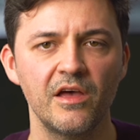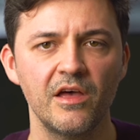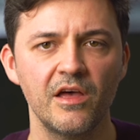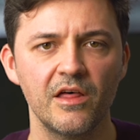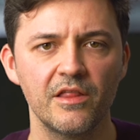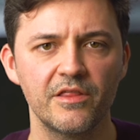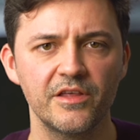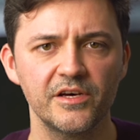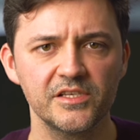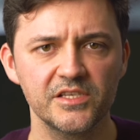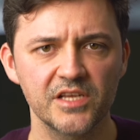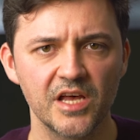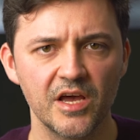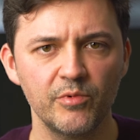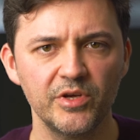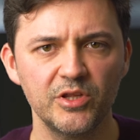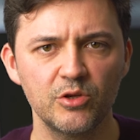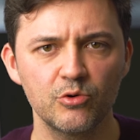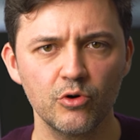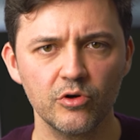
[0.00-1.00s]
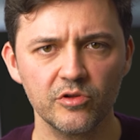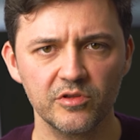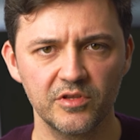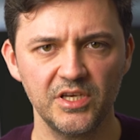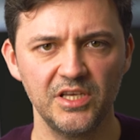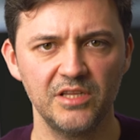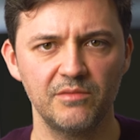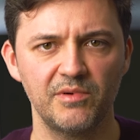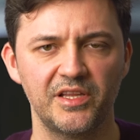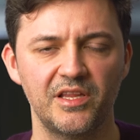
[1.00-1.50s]
Thus, we do not
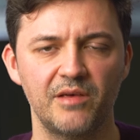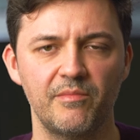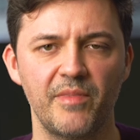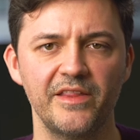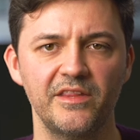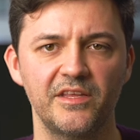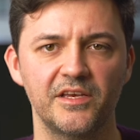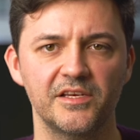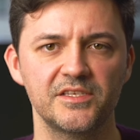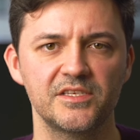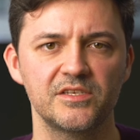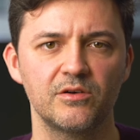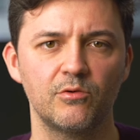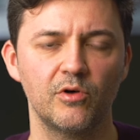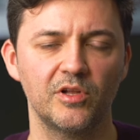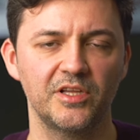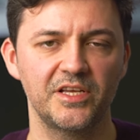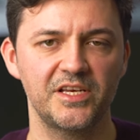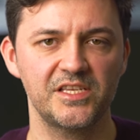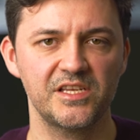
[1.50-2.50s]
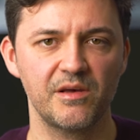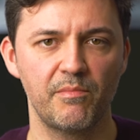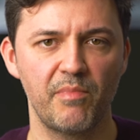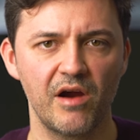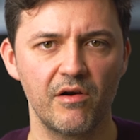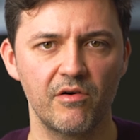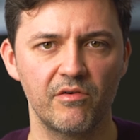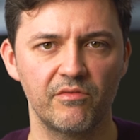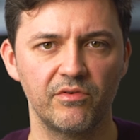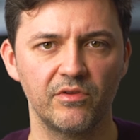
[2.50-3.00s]
need mathematics only as a
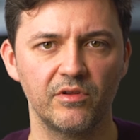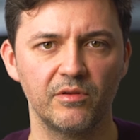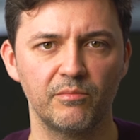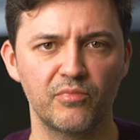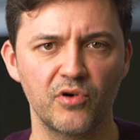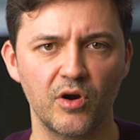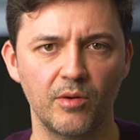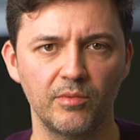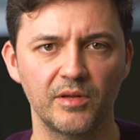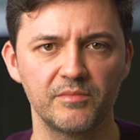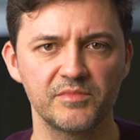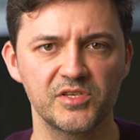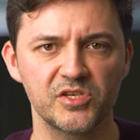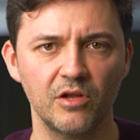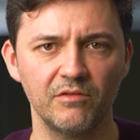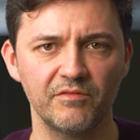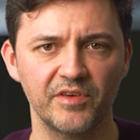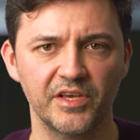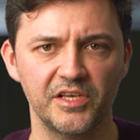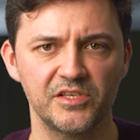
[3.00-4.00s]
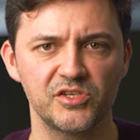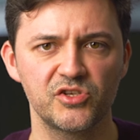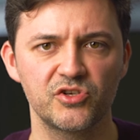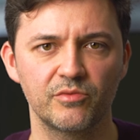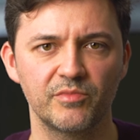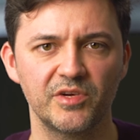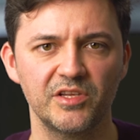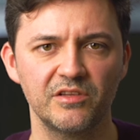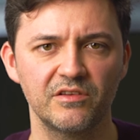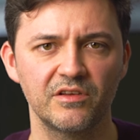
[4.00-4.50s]
powerful problem-solving
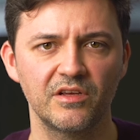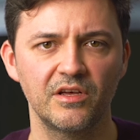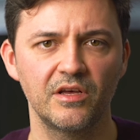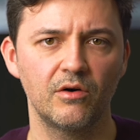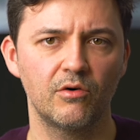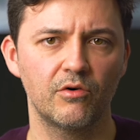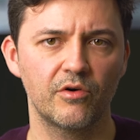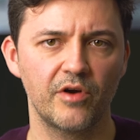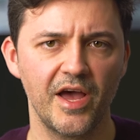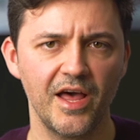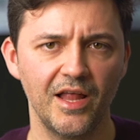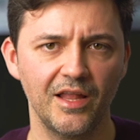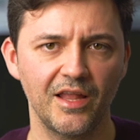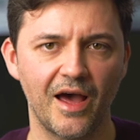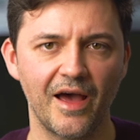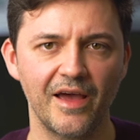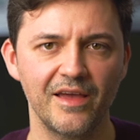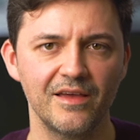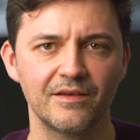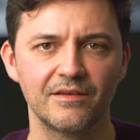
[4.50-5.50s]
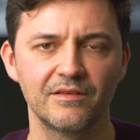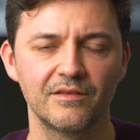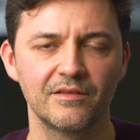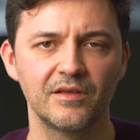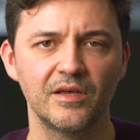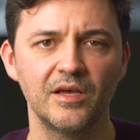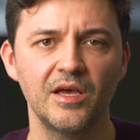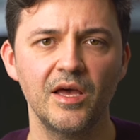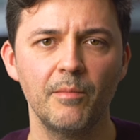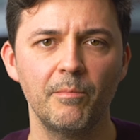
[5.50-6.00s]
instrument or ally,
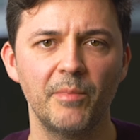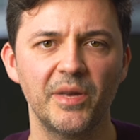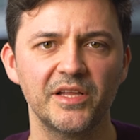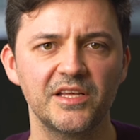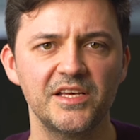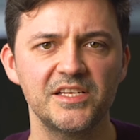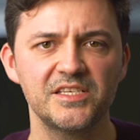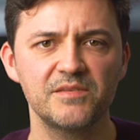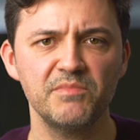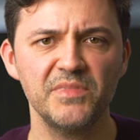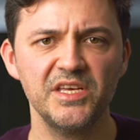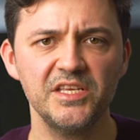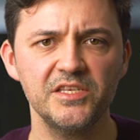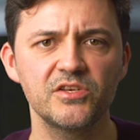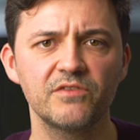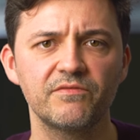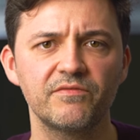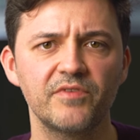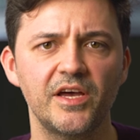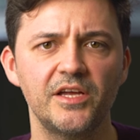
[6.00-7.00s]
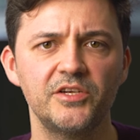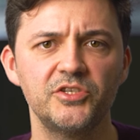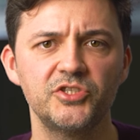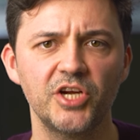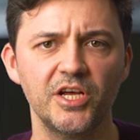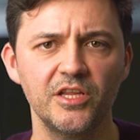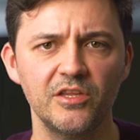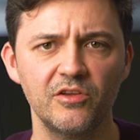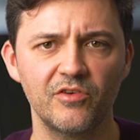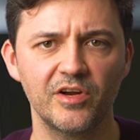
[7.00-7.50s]
but as means of
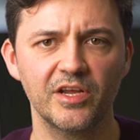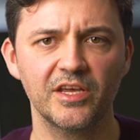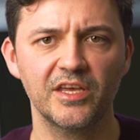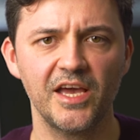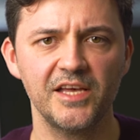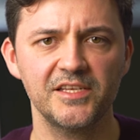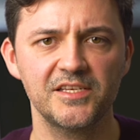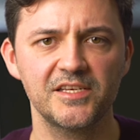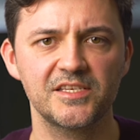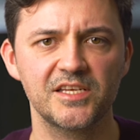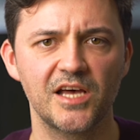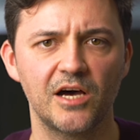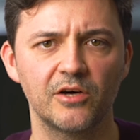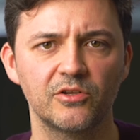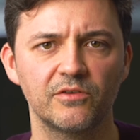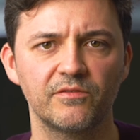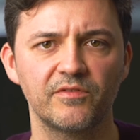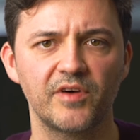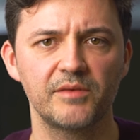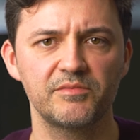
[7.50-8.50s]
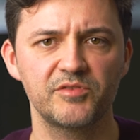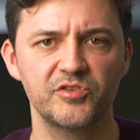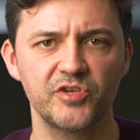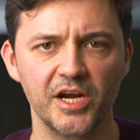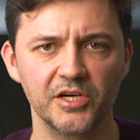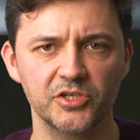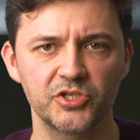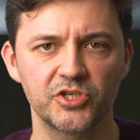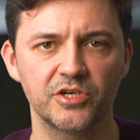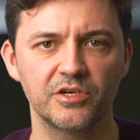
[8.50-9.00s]
engendering cases out of
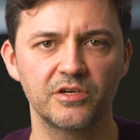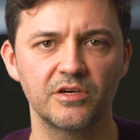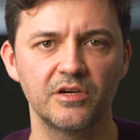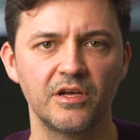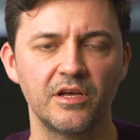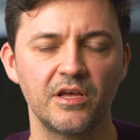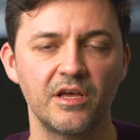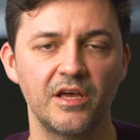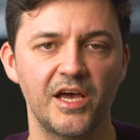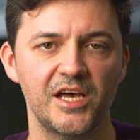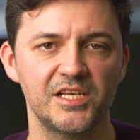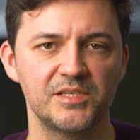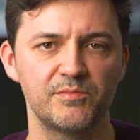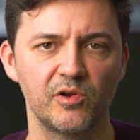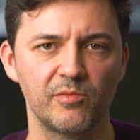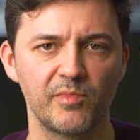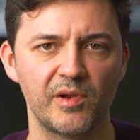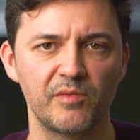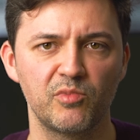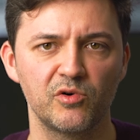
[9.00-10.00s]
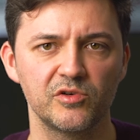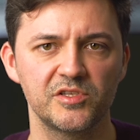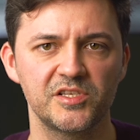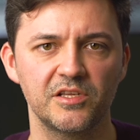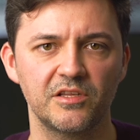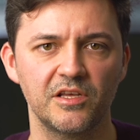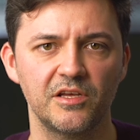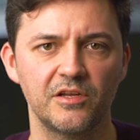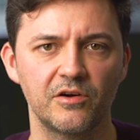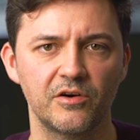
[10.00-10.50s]
abstraction, as Bühlmann puts it
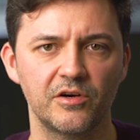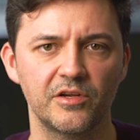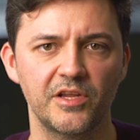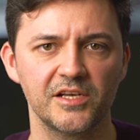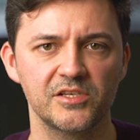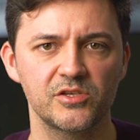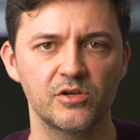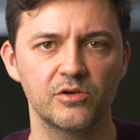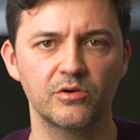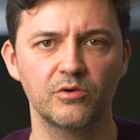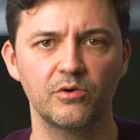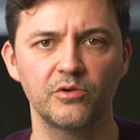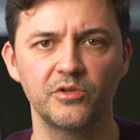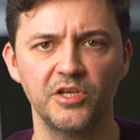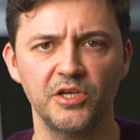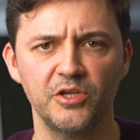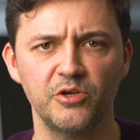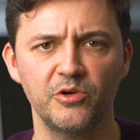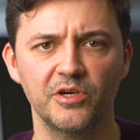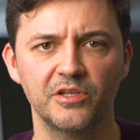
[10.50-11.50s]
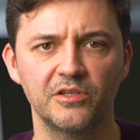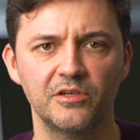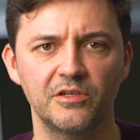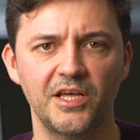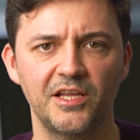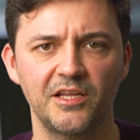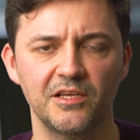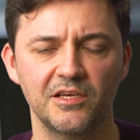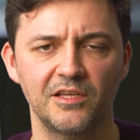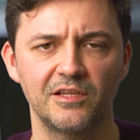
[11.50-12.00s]
in her text on continuing the
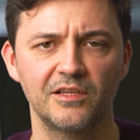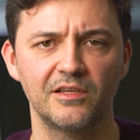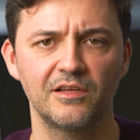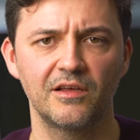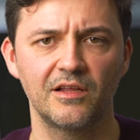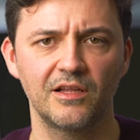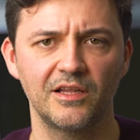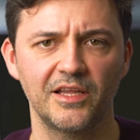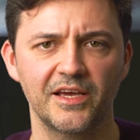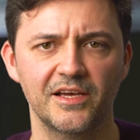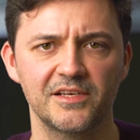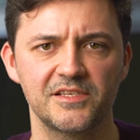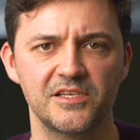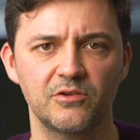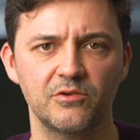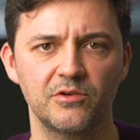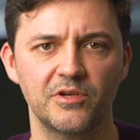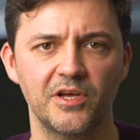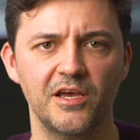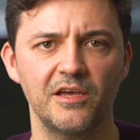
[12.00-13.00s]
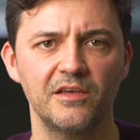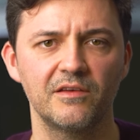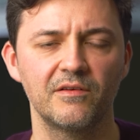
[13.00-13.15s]
Dedekind legacy today.